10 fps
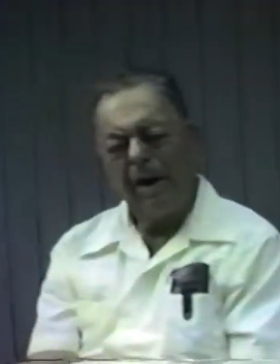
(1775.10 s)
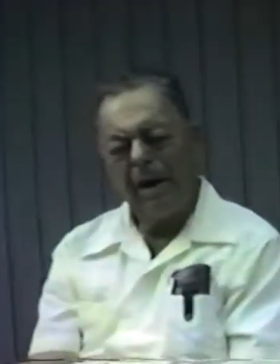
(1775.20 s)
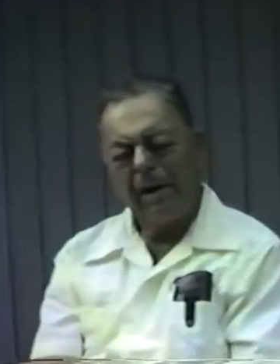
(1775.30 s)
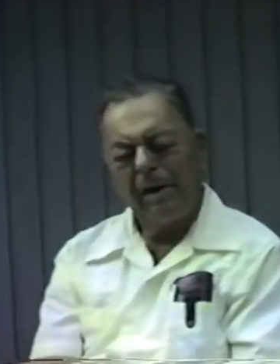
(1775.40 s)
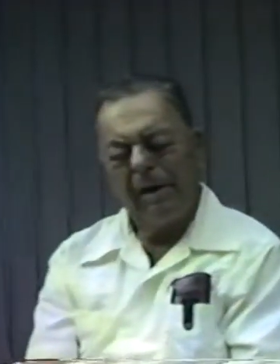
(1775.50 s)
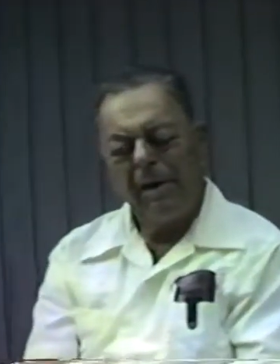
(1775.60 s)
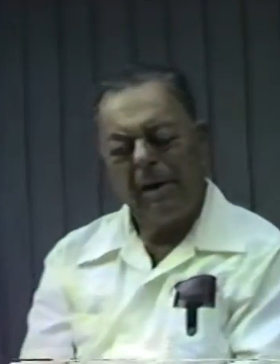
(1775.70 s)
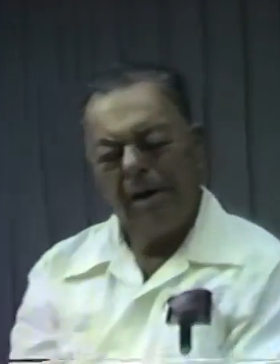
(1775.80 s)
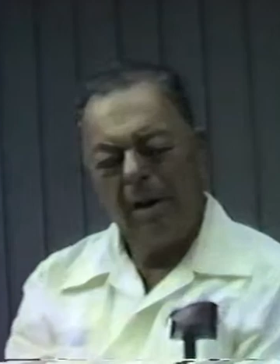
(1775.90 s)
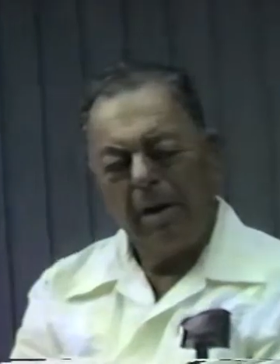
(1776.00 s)
that.
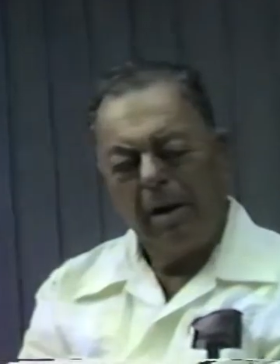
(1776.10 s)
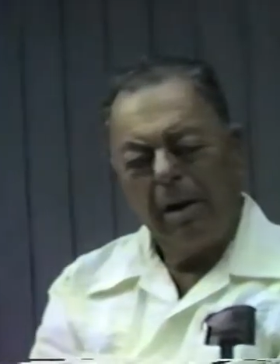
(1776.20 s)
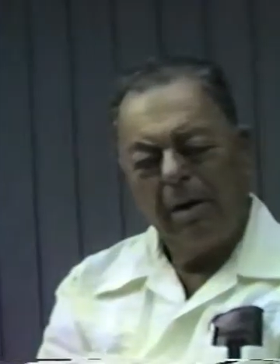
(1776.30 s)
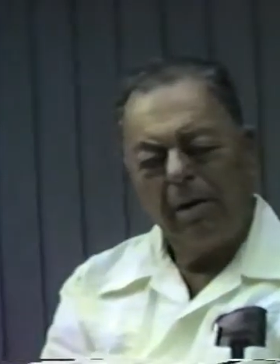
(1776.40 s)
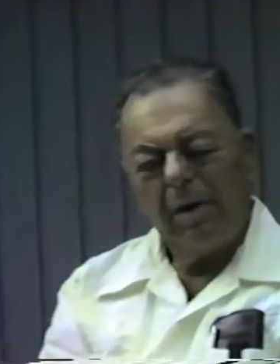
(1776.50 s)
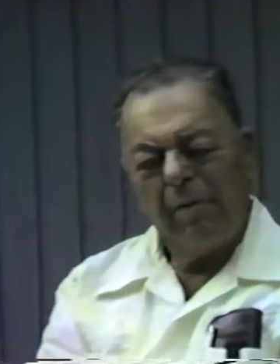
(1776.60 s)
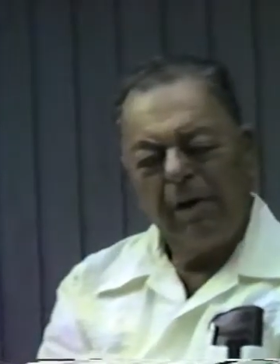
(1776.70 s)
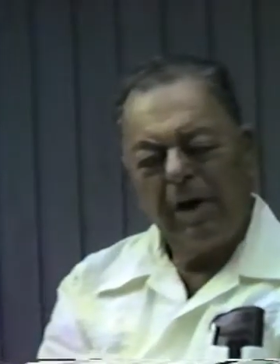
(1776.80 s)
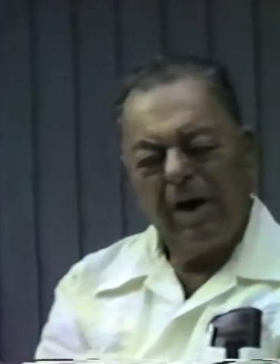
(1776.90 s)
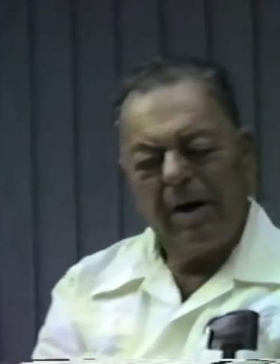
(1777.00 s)
When
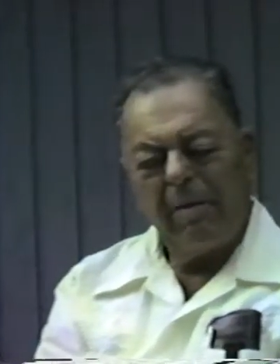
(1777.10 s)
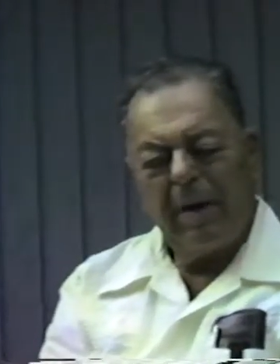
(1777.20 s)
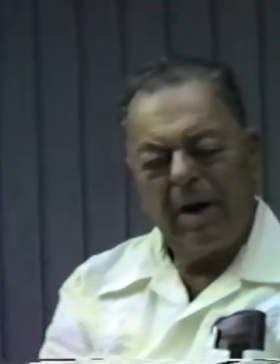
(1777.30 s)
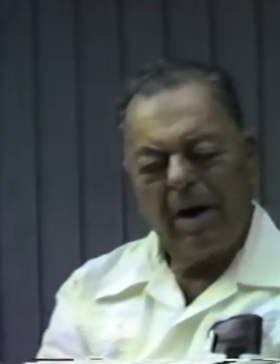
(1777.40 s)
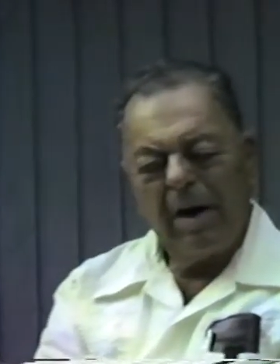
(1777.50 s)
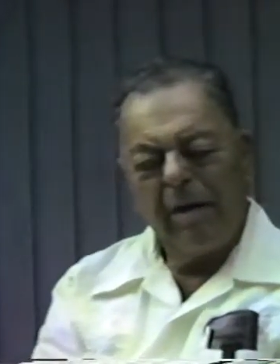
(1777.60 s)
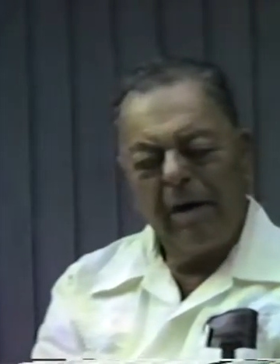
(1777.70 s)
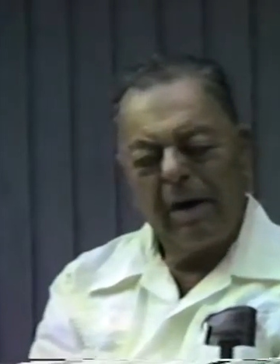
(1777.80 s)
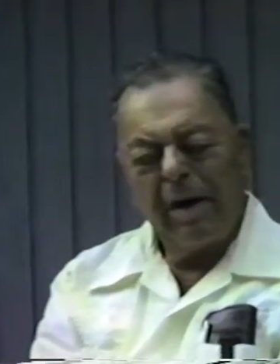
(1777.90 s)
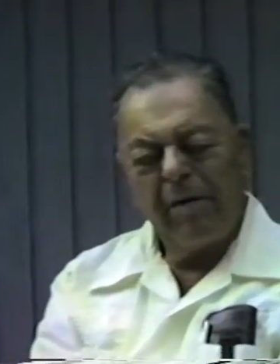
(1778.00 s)
we got married, the
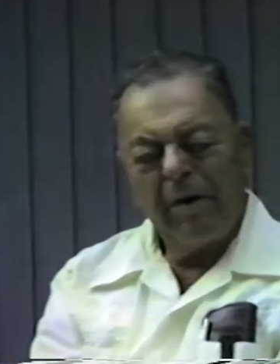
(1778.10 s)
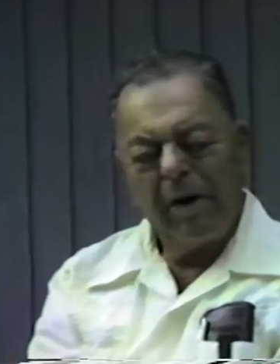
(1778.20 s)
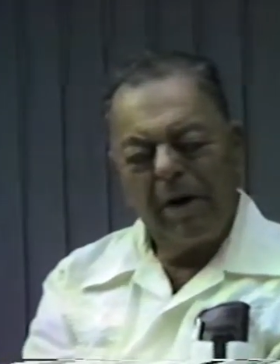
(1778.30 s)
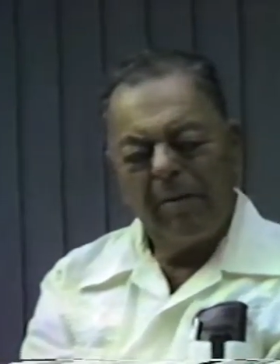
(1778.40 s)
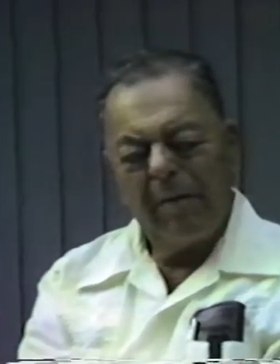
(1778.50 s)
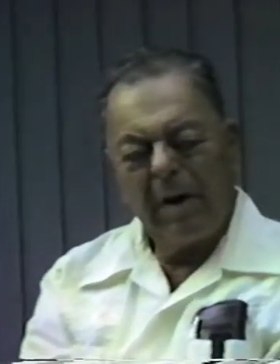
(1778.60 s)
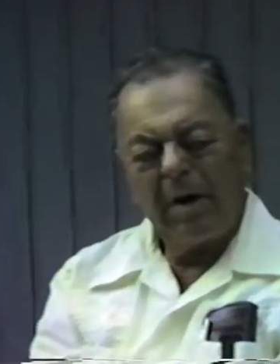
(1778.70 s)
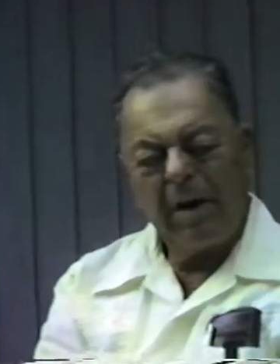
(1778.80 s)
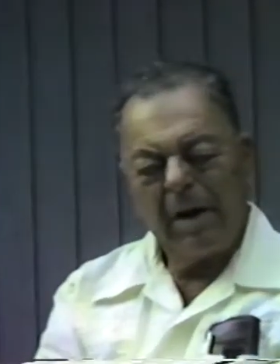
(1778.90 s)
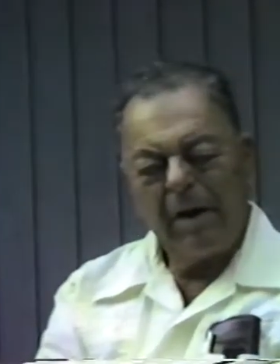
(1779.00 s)
day we got
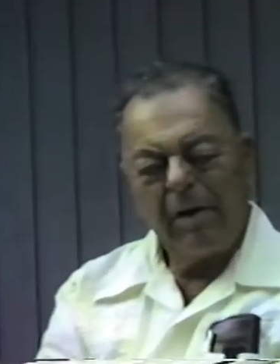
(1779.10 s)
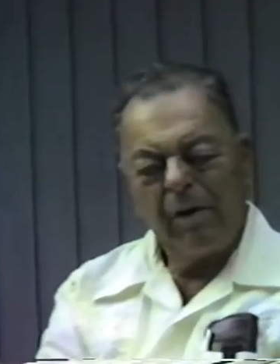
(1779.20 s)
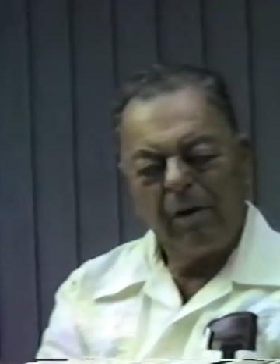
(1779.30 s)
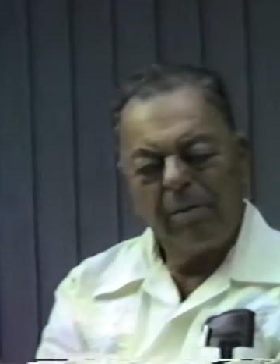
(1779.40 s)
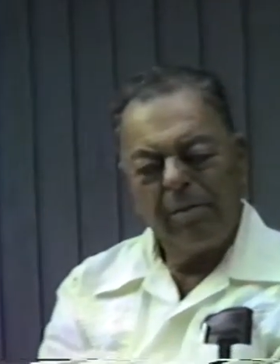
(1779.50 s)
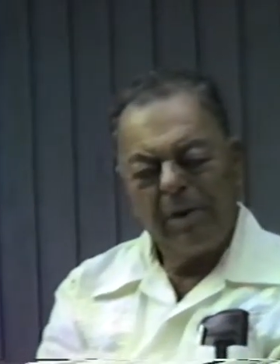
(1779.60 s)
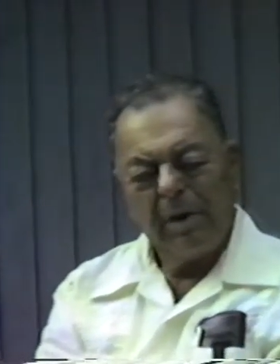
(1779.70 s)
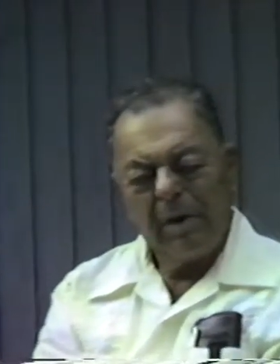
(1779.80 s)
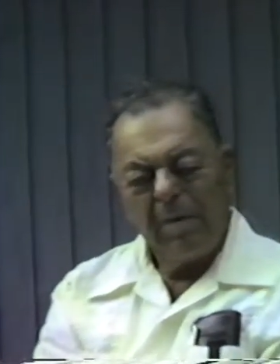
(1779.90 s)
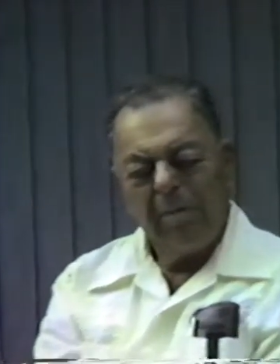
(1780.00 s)
married, I took
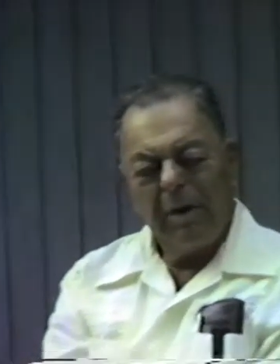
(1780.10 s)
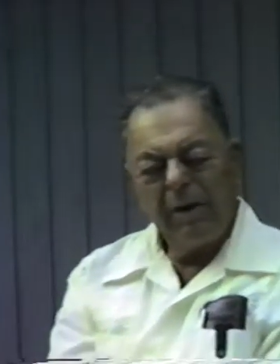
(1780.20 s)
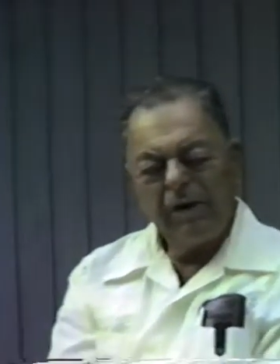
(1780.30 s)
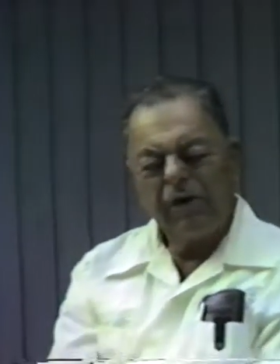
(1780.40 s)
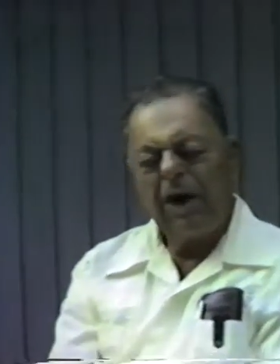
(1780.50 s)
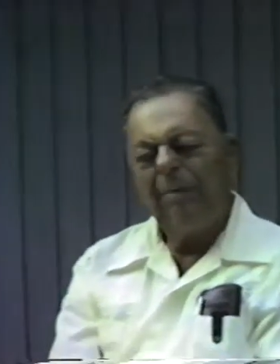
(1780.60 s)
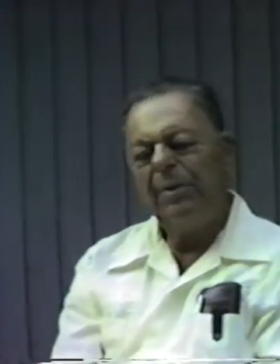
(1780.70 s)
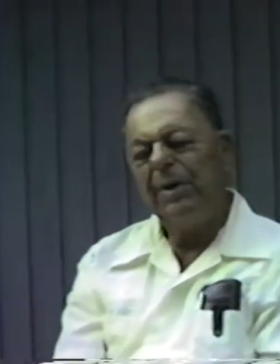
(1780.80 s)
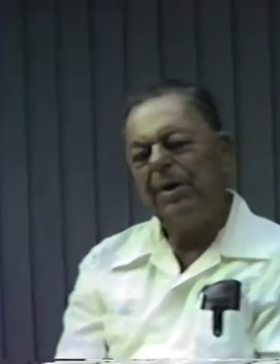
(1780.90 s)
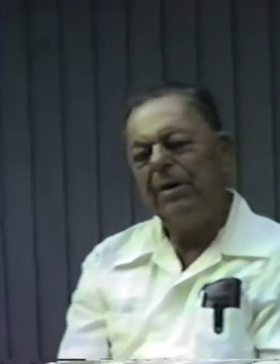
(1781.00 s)
Mother
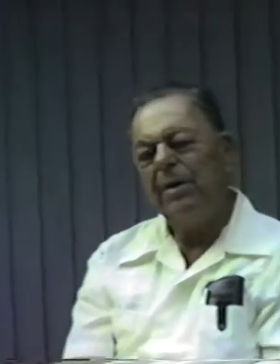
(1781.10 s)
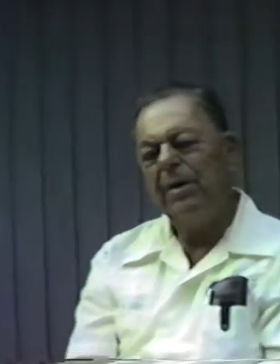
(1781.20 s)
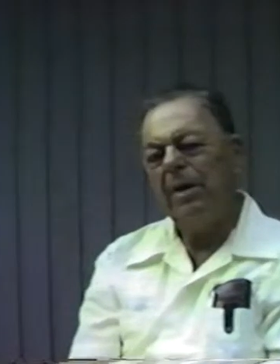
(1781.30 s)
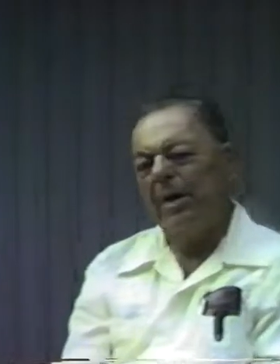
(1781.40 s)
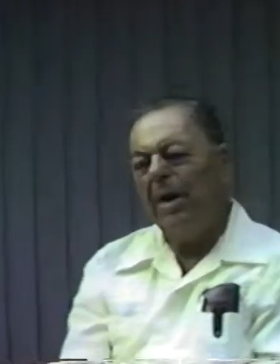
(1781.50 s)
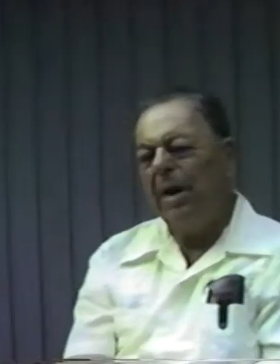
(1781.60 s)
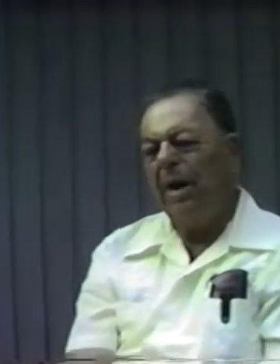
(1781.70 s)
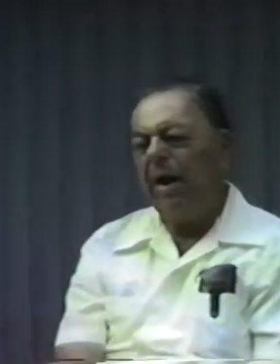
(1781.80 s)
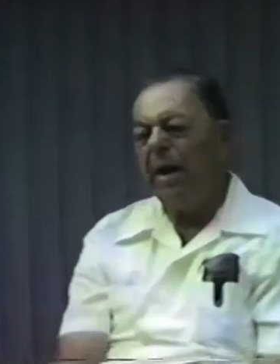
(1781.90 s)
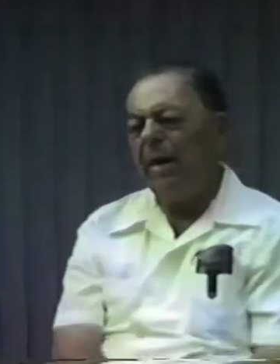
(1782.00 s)
shopping,
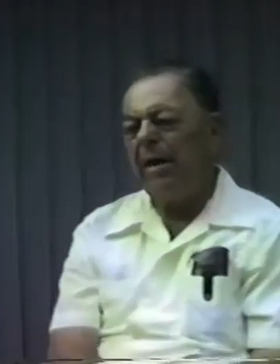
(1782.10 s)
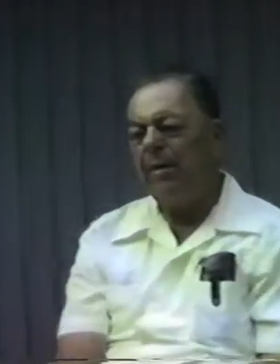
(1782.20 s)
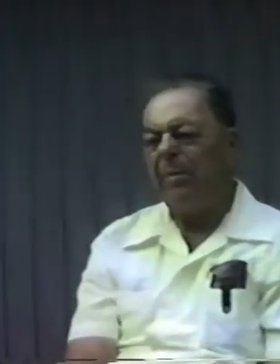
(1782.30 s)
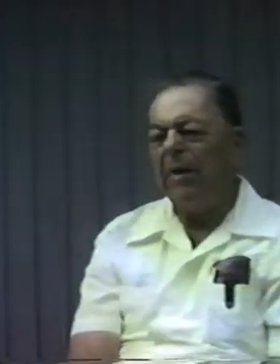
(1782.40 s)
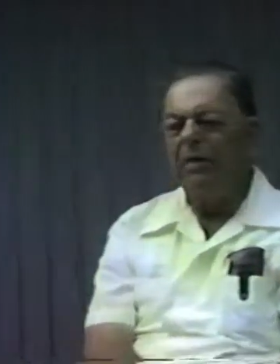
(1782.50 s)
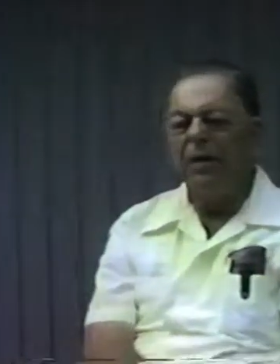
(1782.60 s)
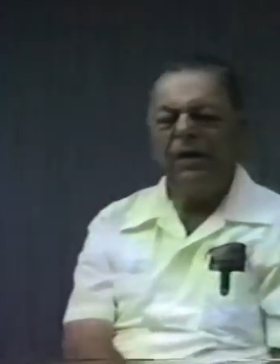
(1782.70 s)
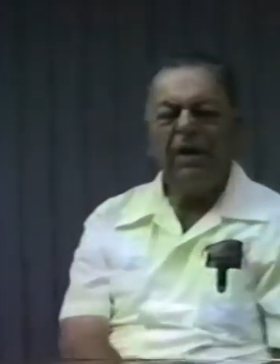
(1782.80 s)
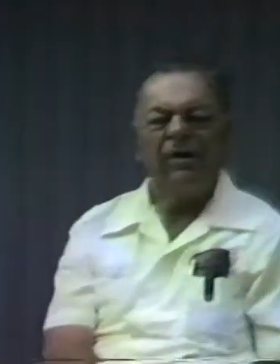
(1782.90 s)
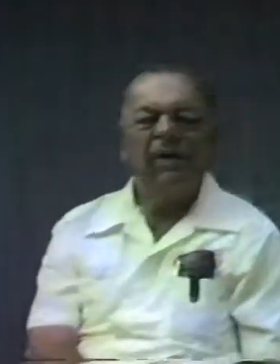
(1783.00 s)
and one of the
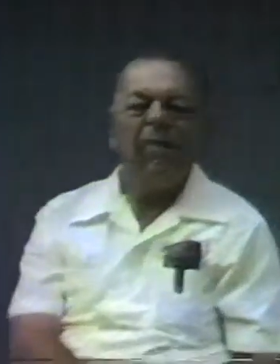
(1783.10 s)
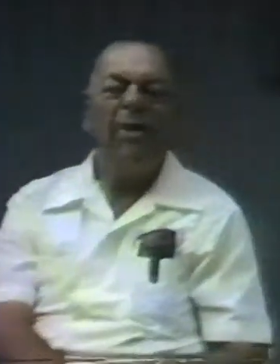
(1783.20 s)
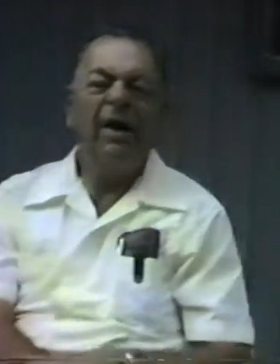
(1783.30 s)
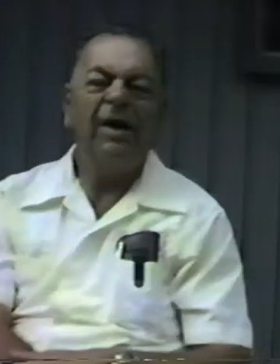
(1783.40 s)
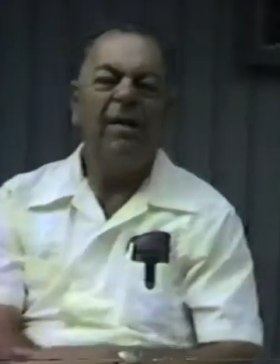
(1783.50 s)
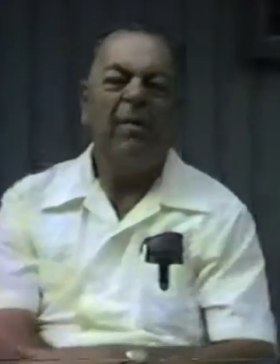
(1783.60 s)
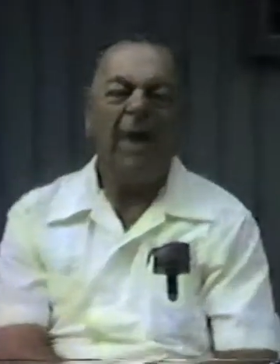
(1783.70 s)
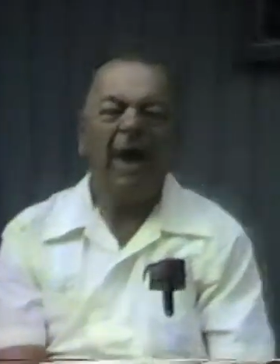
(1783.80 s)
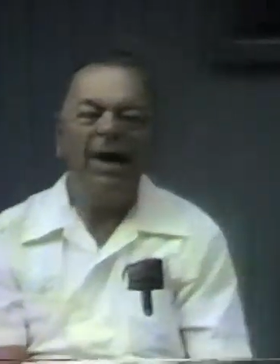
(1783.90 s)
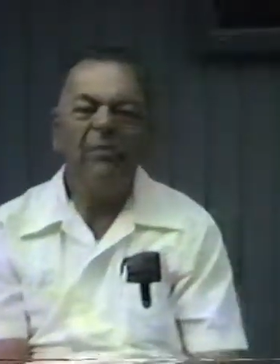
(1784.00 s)
things I wanted to
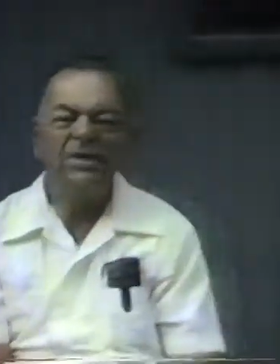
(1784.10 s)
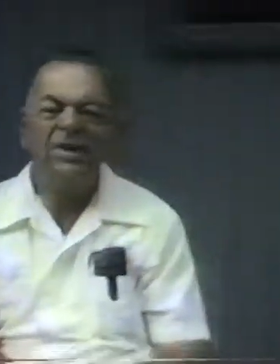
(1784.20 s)
buy was